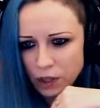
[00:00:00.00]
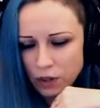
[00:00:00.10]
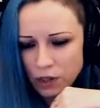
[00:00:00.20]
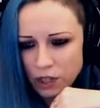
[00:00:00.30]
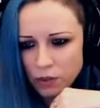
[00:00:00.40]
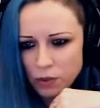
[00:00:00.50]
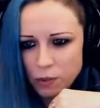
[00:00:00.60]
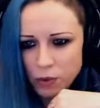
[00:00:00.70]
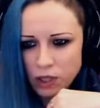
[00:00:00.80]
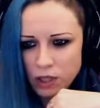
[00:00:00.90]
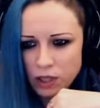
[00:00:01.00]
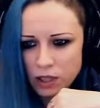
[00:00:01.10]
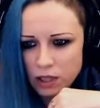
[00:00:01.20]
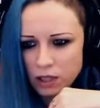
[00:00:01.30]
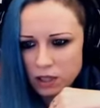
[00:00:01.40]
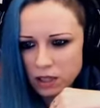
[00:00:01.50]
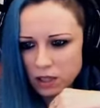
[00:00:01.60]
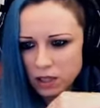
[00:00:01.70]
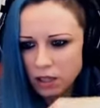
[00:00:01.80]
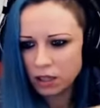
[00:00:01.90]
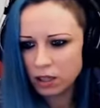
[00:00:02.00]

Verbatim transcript: Alright, so we're pulling the CC.